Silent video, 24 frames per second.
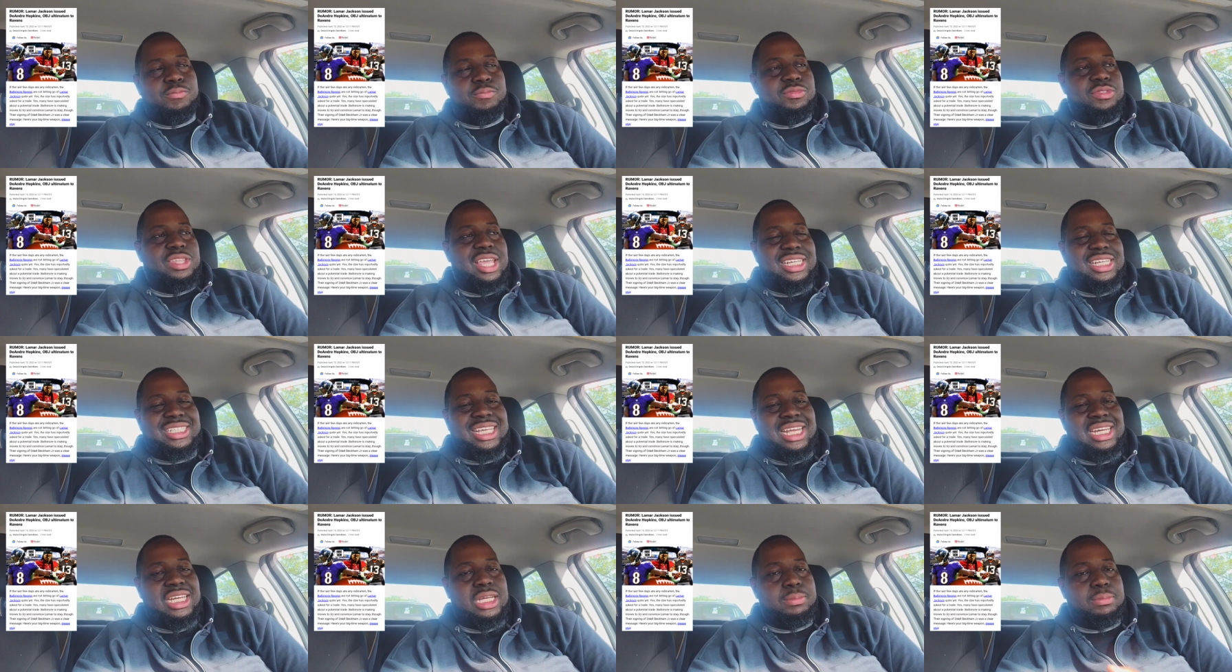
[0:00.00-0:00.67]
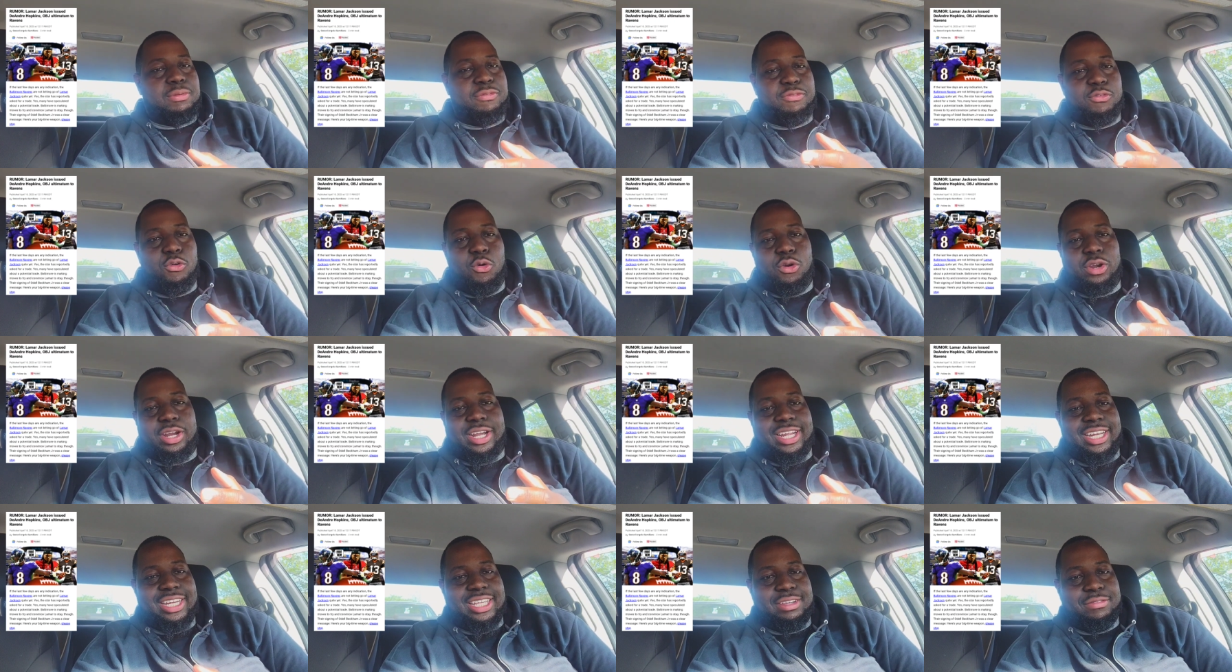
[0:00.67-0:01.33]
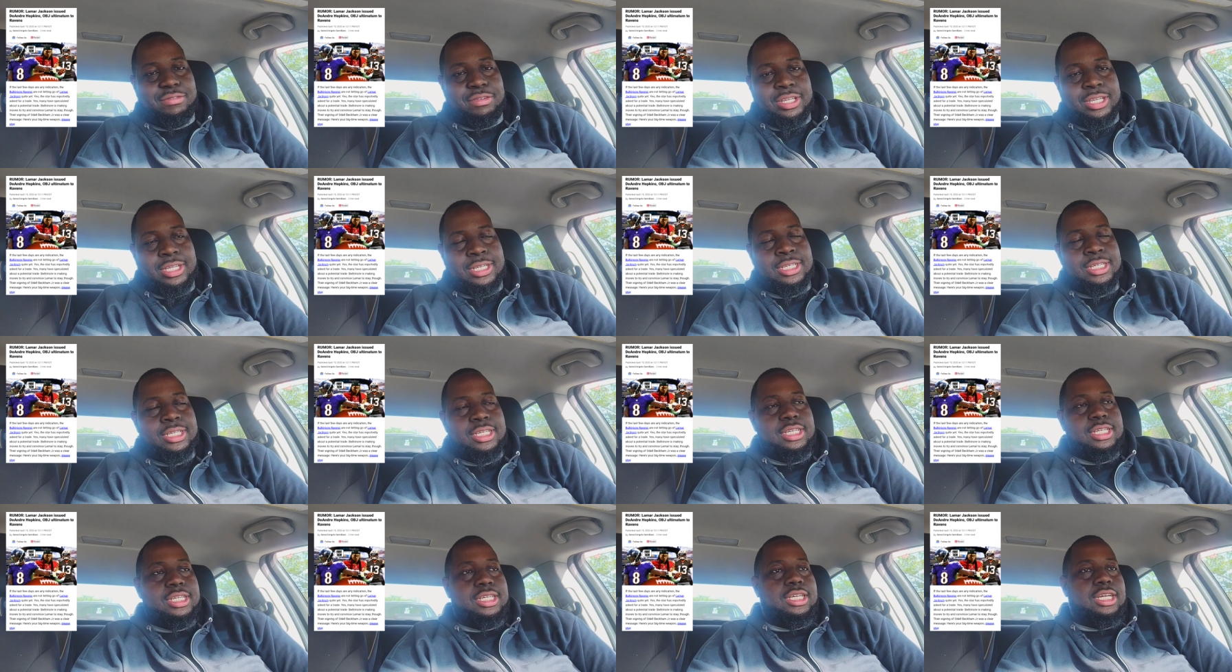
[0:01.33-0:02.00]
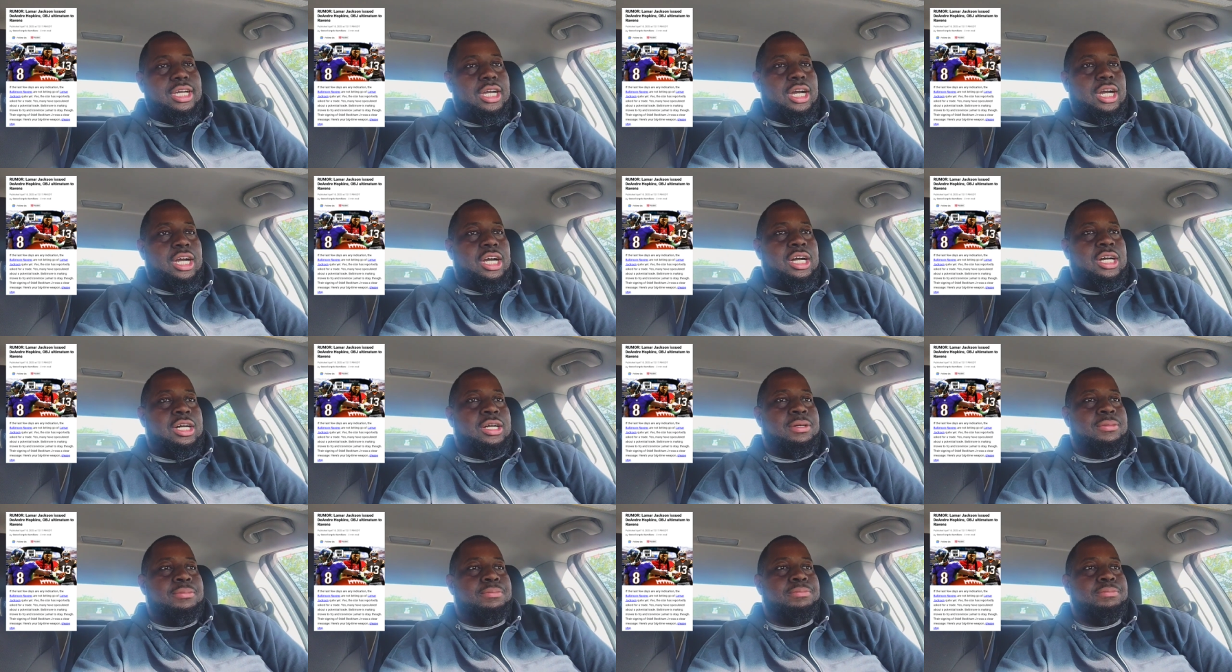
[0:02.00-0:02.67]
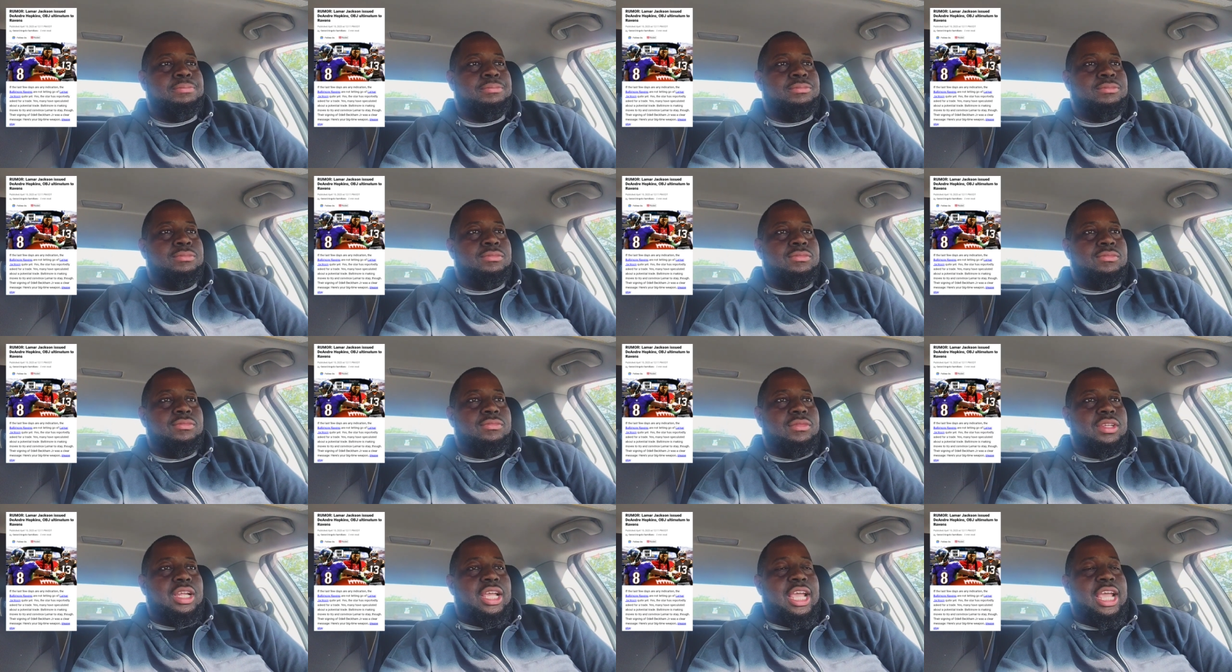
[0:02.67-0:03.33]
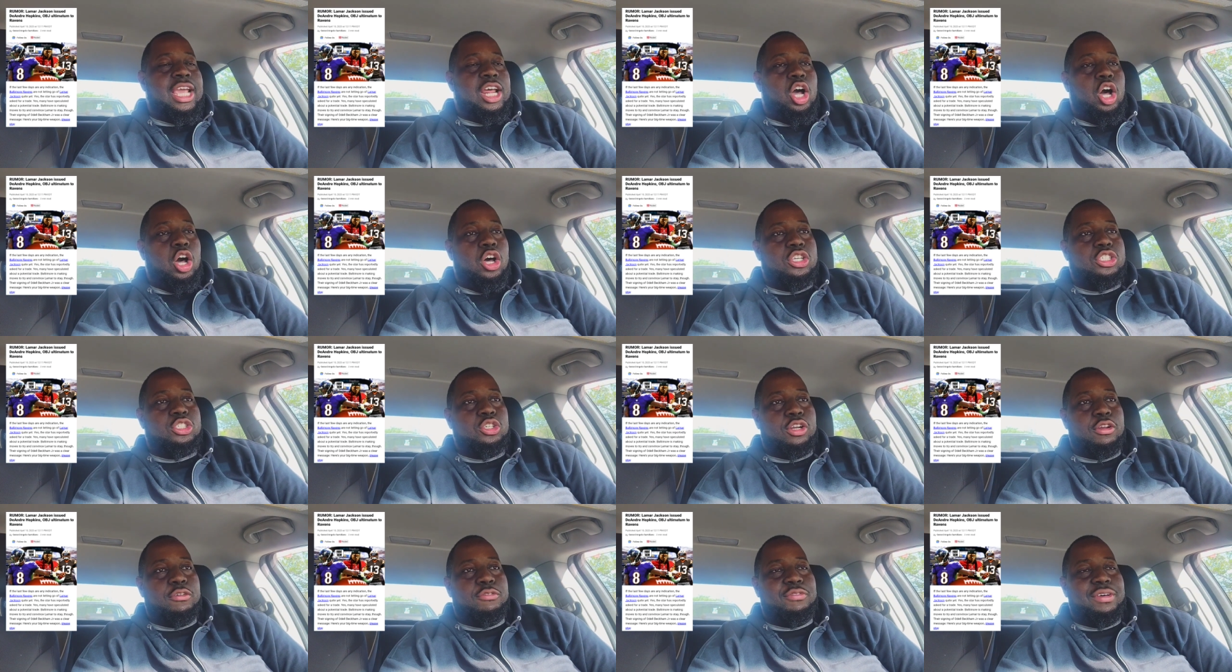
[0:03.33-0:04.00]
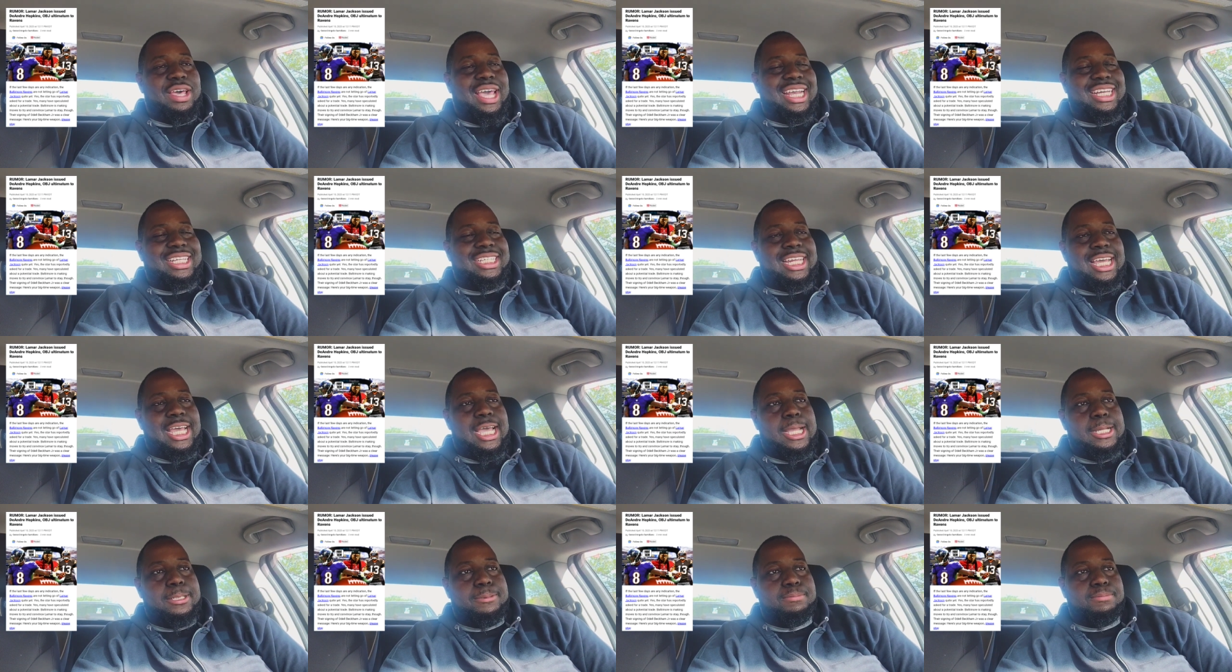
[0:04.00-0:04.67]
They teamed up before in Cleveland, um, and also the fact that